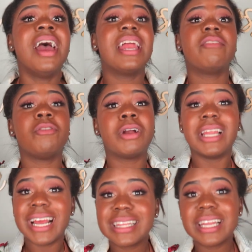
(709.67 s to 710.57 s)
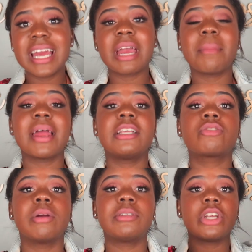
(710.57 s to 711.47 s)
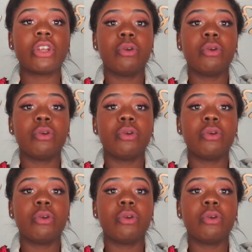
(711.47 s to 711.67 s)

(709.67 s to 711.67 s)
and if you click the link in my description,